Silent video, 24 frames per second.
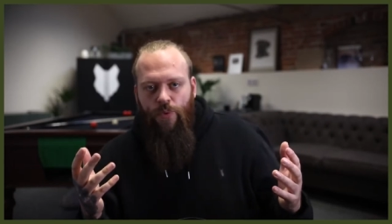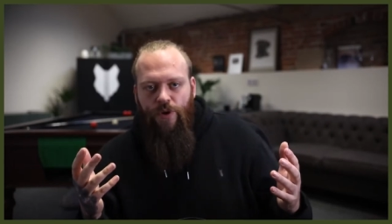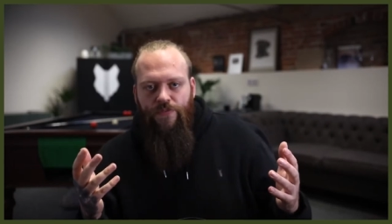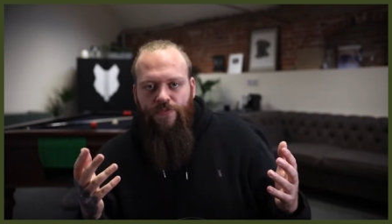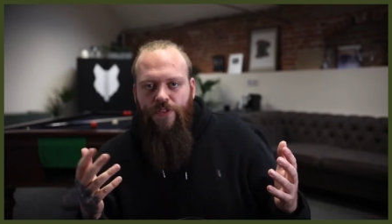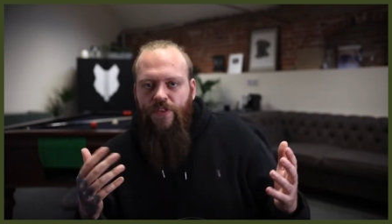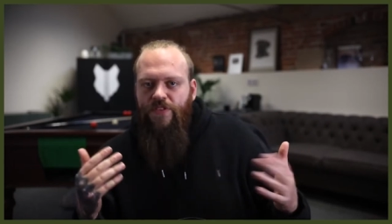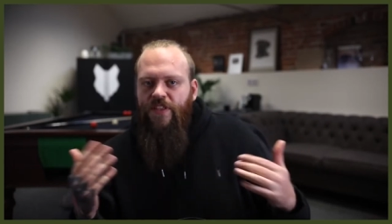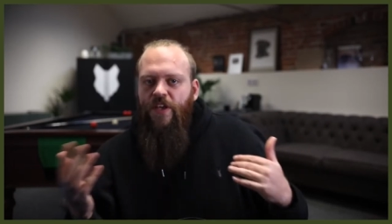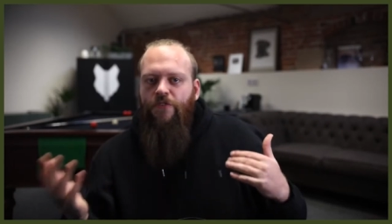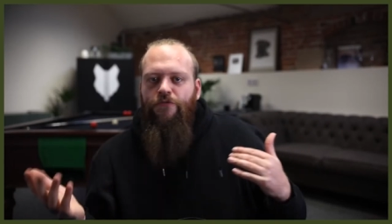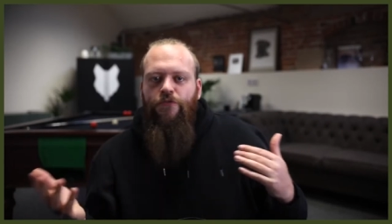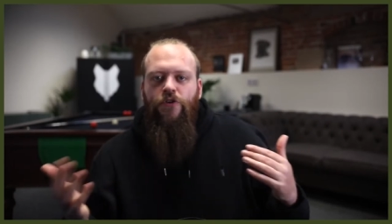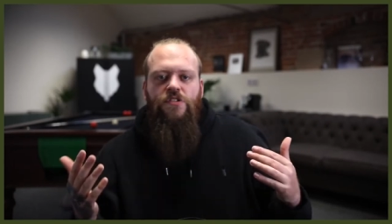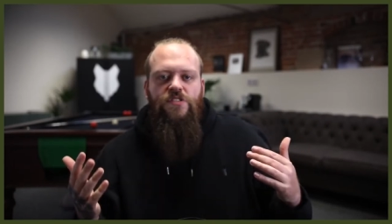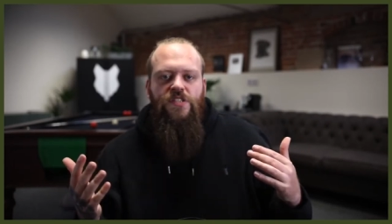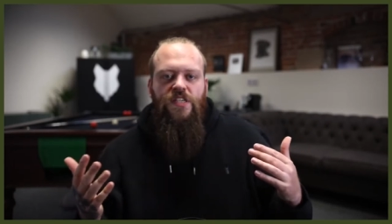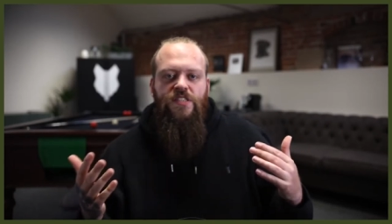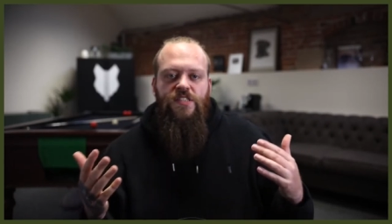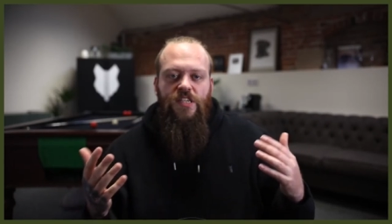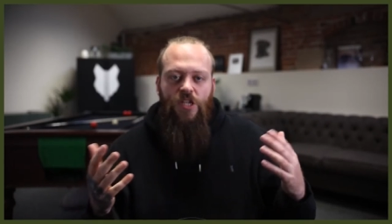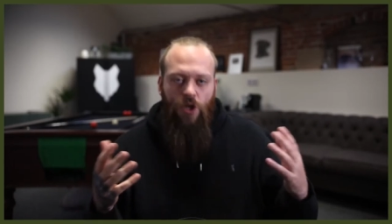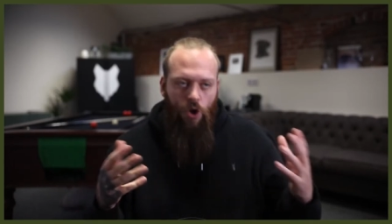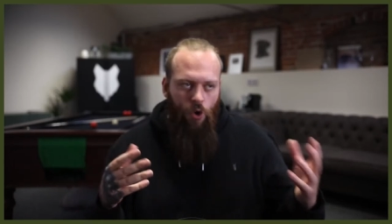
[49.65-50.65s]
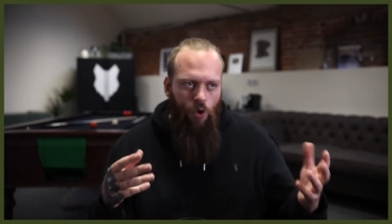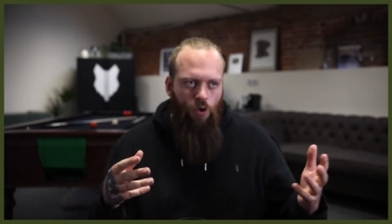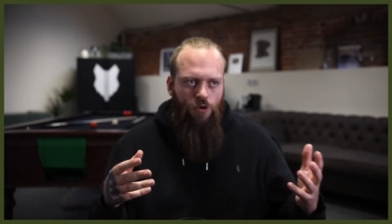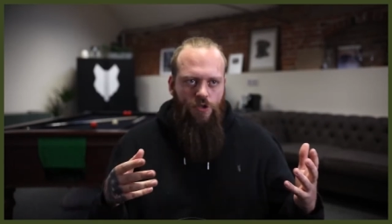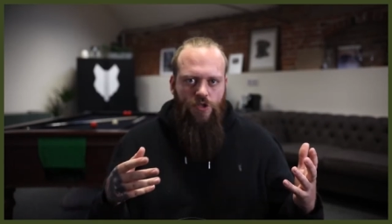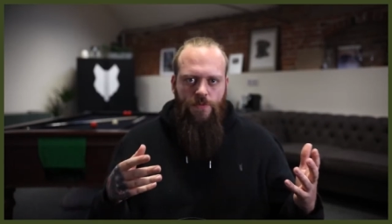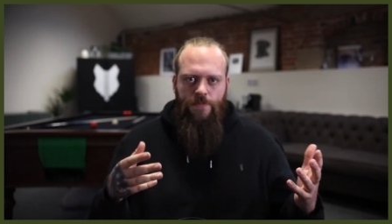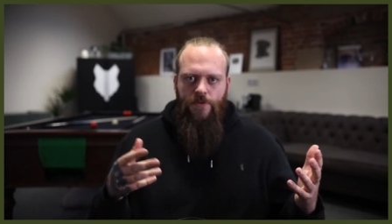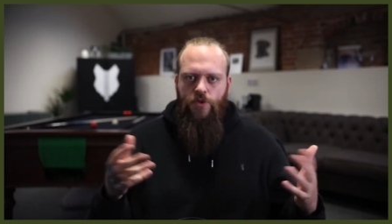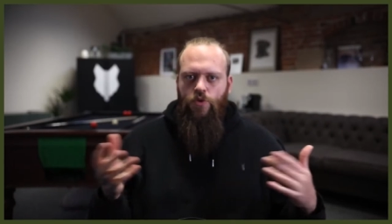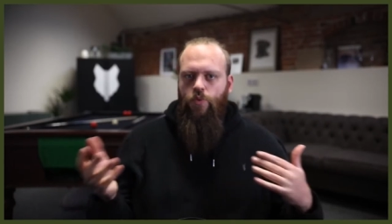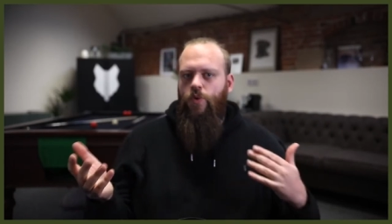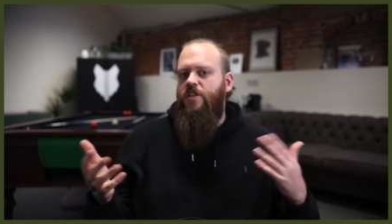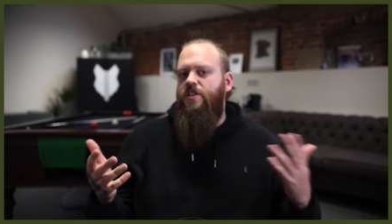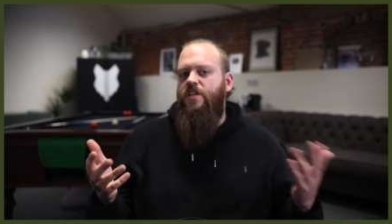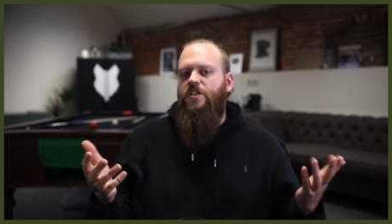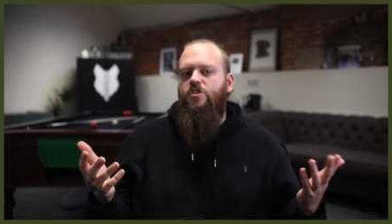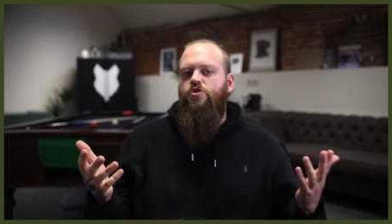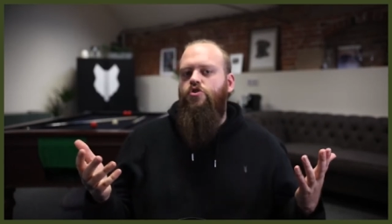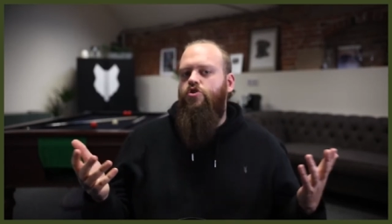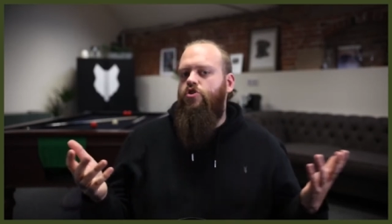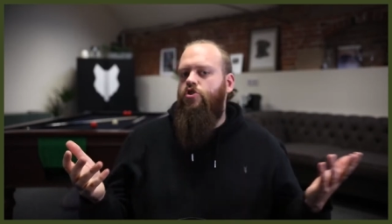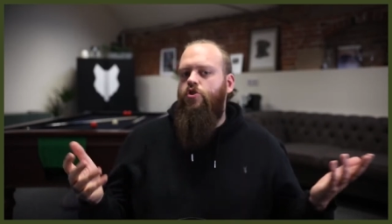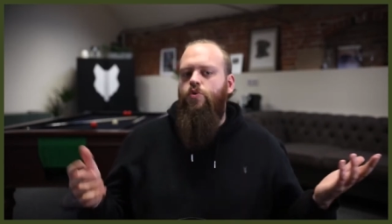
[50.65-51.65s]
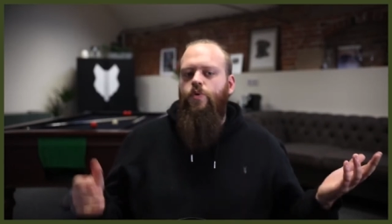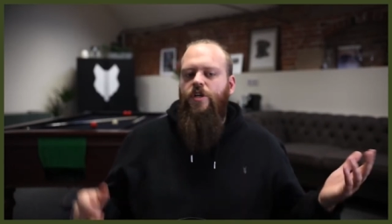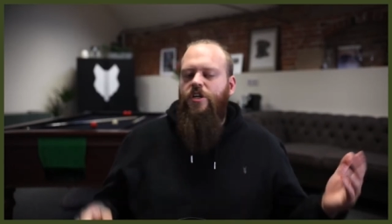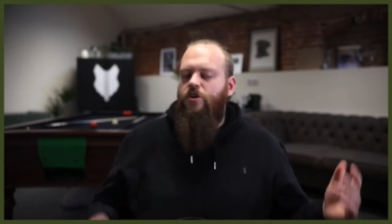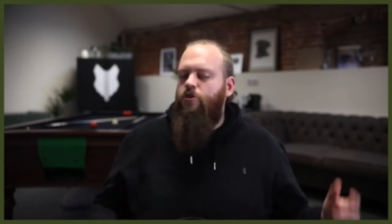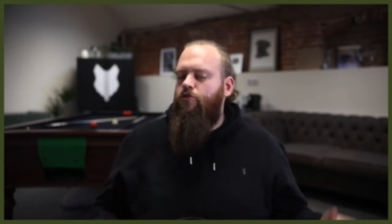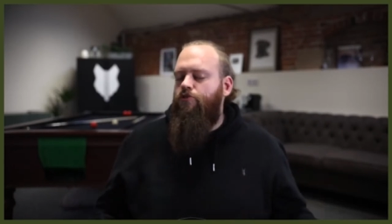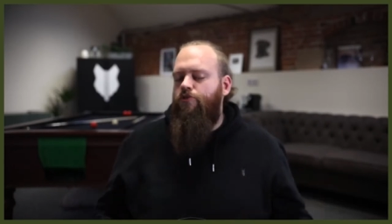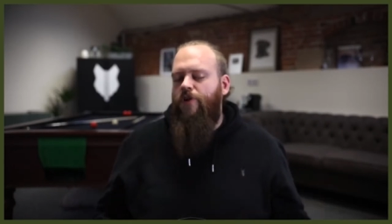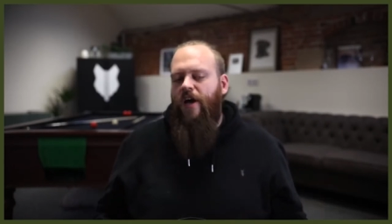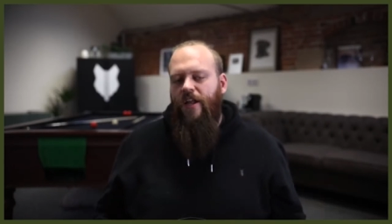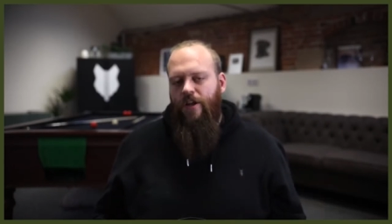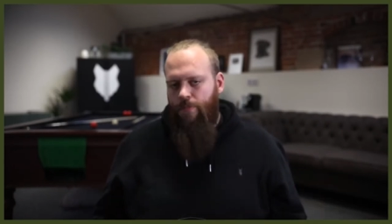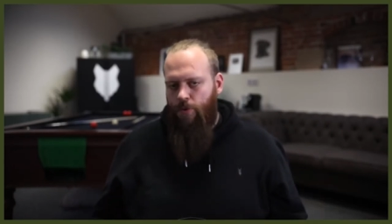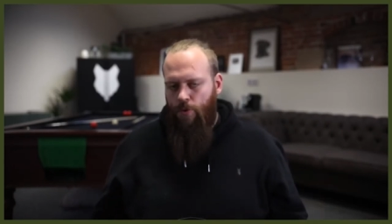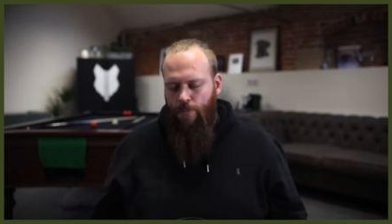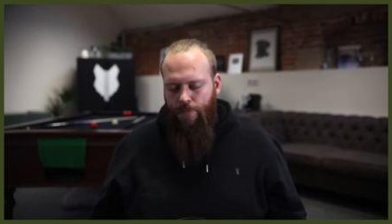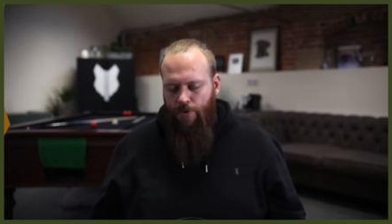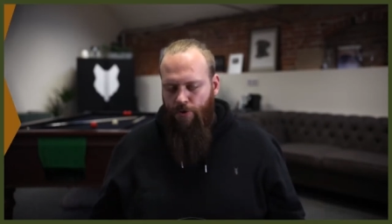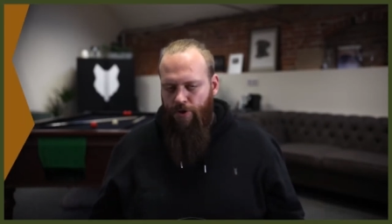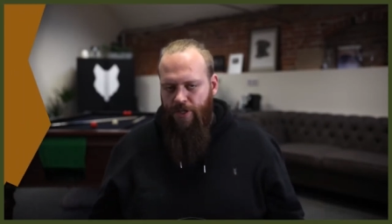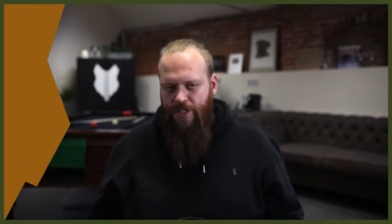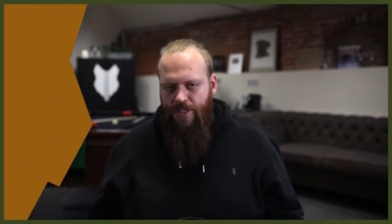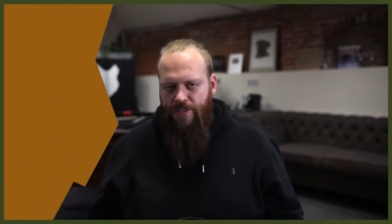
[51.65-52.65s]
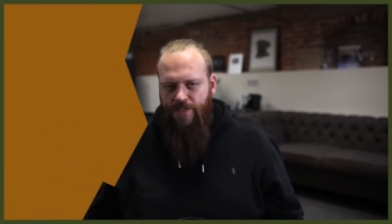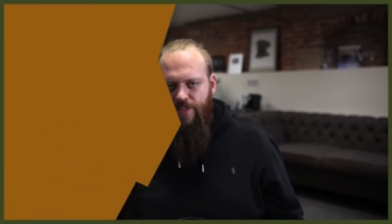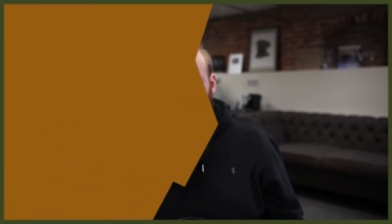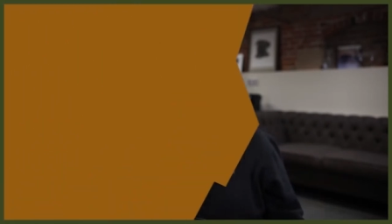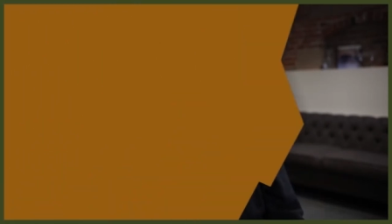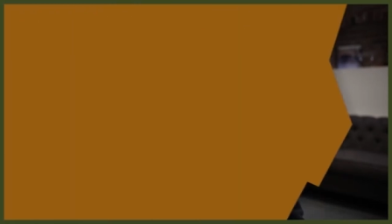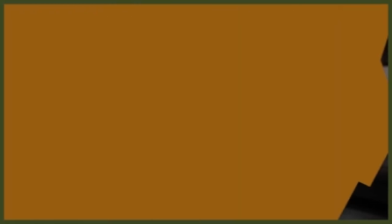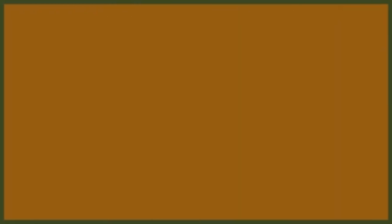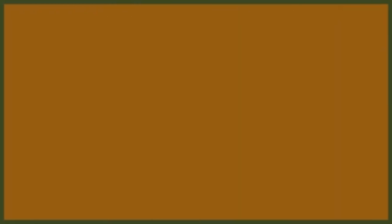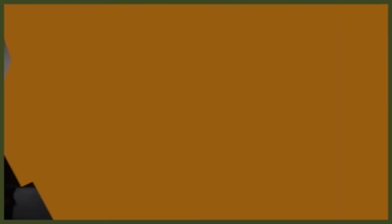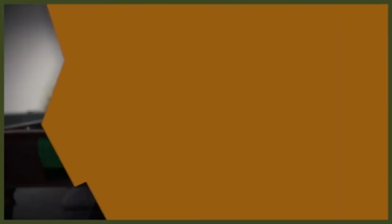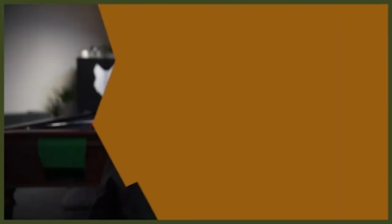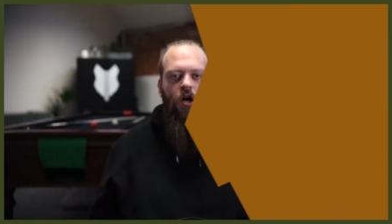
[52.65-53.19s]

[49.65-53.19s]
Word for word: with the differences in looks between these two incredible breeds.